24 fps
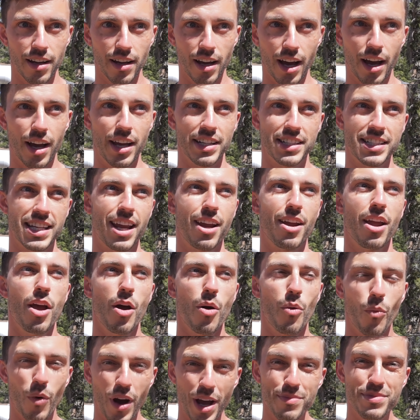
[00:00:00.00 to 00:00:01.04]
it's a
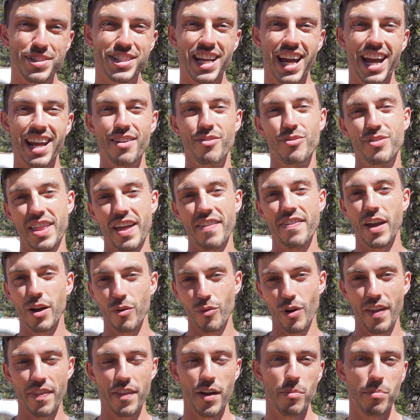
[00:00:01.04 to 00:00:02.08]
website that they
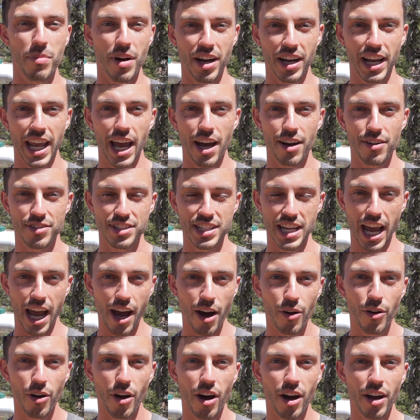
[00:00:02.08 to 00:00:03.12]
rent their bunkhouse
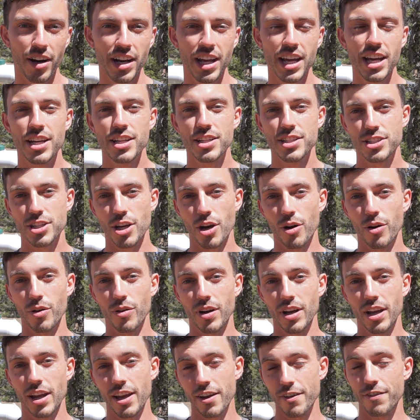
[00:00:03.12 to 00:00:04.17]
out on,
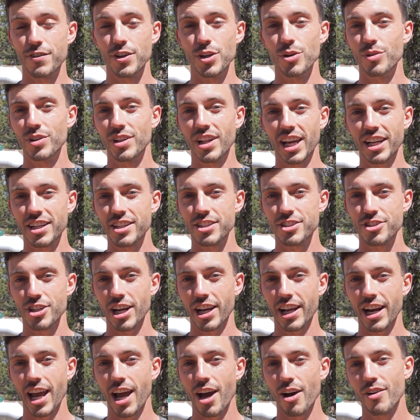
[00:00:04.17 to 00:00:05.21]
so if you would like to
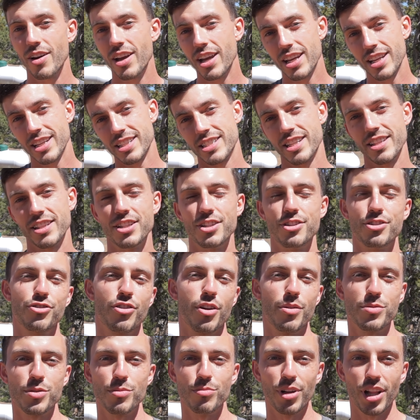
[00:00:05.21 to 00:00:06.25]
check it out, it's in the
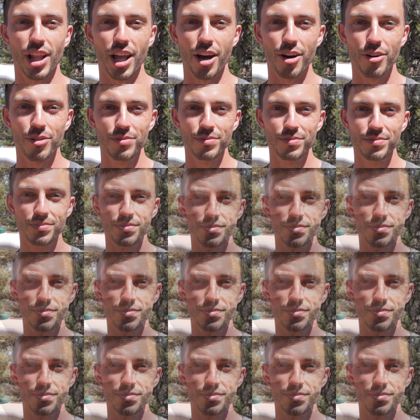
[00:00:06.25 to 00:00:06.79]
description below.